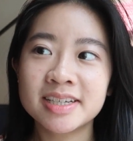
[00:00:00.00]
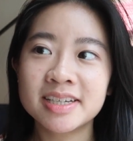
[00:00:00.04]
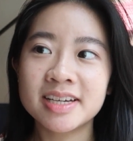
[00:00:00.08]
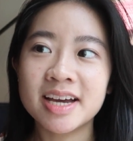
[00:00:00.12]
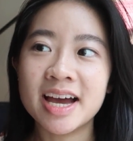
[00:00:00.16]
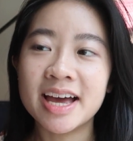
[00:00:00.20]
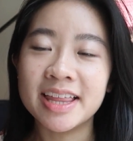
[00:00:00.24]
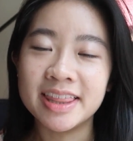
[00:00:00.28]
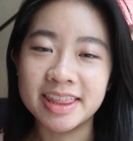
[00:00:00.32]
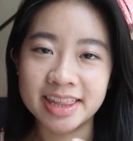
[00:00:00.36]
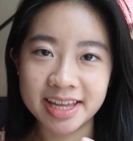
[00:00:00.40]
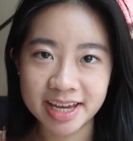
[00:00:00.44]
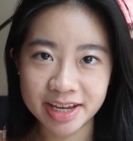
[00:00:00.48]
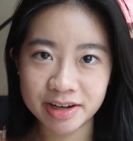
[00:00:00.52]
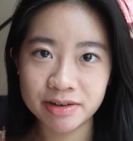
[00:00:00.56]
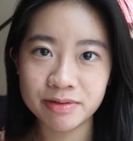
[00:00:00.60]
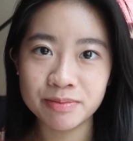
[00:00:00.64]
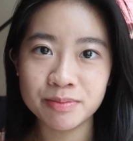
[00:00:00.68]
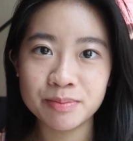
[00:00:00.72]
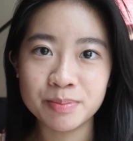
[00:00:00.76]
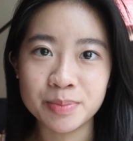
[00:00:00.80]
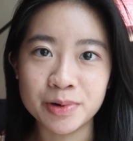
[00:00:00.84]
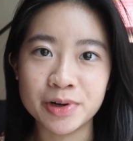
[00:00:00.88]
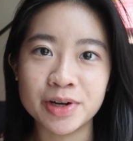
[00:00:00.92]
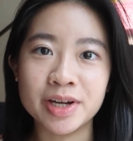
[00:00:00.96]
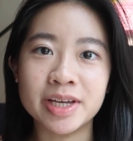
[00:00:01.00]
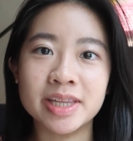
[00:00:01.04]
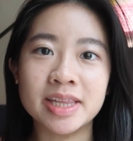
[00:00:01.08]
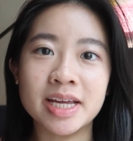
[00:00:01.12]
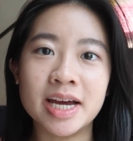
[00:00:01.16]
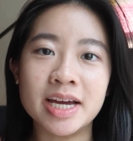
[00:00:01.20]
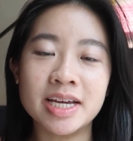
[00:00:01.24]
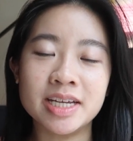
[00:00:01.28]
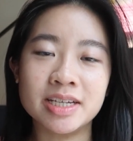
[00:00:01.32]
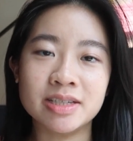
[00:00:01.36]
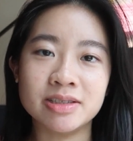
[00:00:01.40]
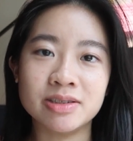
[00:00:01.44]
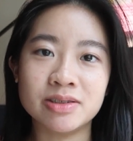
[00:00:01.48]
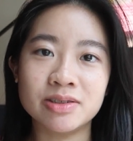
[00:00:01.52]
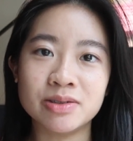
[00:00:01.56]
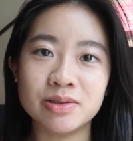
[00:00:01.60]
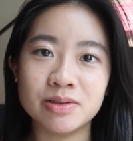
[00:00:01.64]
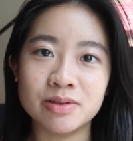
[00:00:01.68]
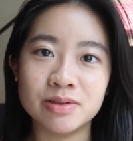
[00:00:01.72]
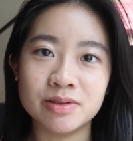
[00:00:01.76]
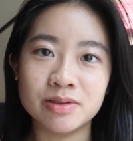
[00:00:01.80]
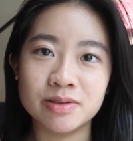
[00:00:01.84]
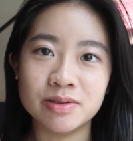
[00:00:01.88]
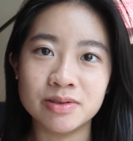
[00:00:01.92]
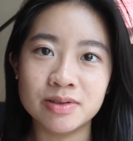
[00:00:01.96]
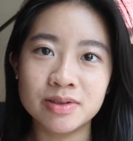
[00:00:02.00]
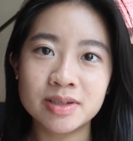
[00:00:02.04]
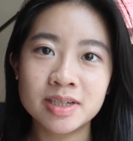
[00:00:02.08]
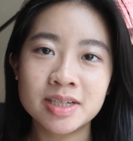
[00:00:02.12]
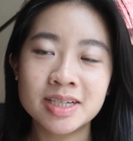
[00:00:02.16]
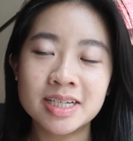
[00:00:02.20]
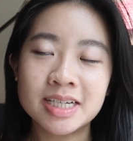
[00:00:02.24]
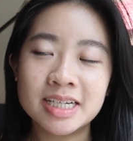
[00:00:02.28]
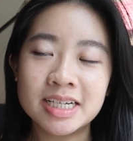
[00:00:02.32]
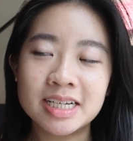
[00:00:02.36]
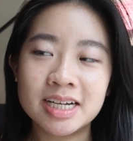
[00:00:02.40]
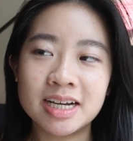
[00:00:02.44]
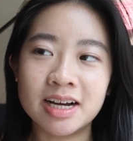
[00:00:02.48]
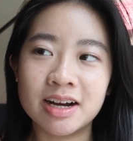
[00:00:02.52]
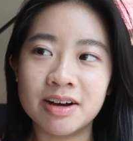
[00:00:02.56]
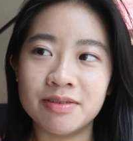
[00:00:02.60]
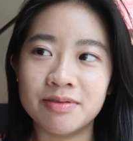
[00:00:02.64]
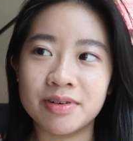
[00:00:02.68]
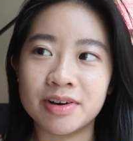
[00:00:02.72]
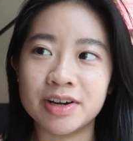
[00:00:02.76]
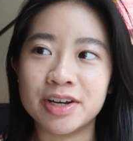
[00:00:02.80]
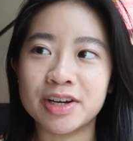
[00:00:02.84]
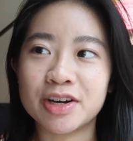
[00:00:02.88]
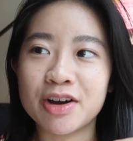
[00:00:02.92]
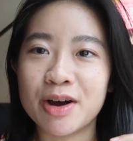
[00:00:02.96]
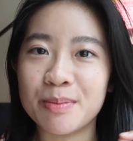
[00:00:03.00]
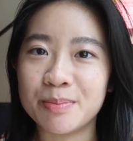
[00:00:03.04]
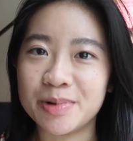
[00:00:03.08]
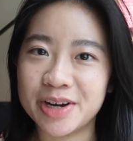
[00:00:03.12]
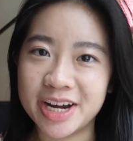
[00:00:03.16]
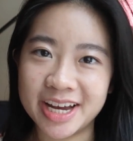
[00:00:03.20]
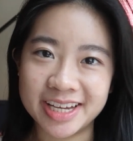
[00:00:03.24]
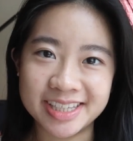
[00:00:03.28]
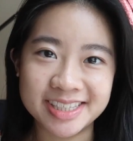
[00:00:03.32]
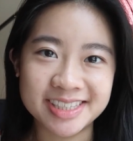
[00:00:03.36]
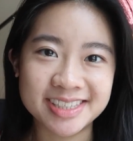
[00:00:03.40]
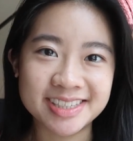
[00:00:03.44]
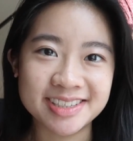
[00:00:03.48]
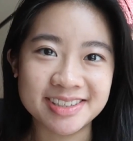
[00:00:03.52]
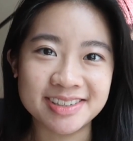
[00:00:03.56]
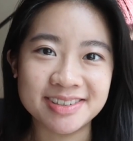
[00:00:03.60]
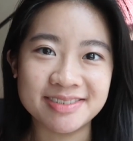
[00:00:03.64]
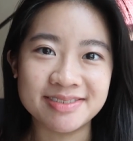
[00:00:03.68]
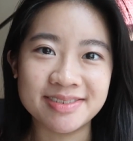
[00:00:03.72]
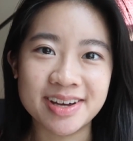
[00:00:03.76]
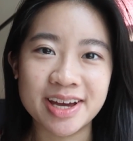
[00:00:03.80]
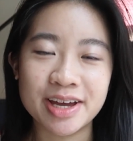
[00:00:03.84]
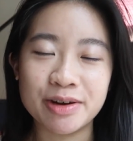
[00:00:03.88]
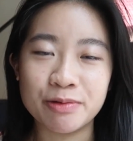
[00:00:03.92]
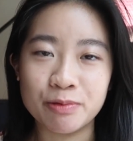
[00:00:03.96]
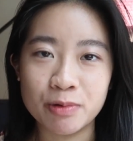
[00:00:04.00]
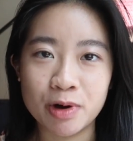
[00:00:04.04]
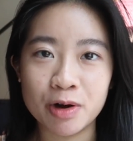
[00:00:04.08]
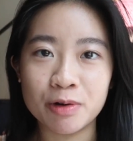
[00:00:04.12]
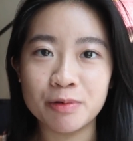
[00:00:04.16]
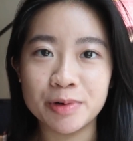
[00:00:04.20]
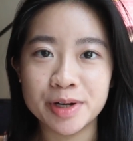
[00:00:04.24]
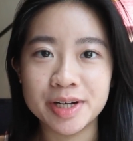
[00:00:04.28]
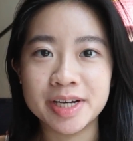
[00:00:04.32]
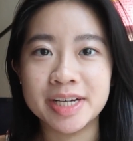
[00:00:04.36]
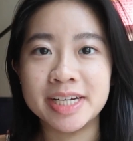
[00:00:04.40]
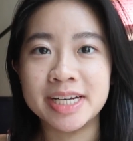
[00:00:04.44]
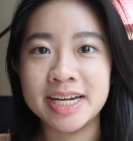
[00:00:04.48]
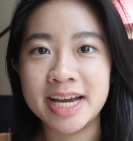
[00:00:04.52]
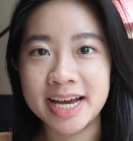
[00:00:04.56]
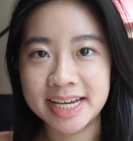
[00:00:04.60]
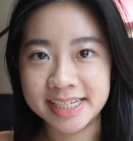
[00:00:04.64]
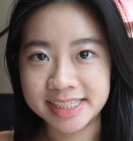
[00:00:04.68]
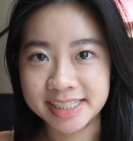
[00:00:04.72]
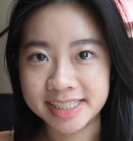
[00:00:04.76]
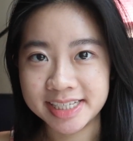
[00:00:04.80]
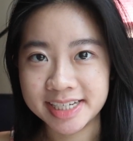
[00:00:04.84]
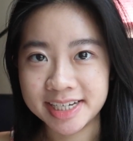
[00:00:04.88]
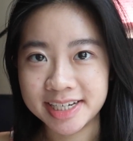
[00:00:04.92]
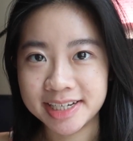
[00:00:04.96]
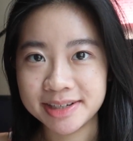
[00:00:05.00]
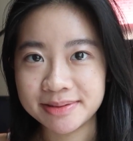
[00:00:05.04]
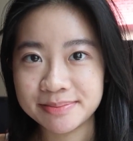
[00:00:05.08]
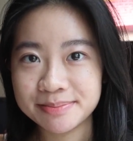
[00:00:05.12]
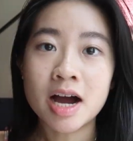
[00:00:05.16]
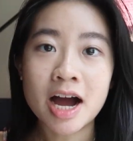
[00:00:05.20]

and then putting that into a very comprehensive and well-written essay.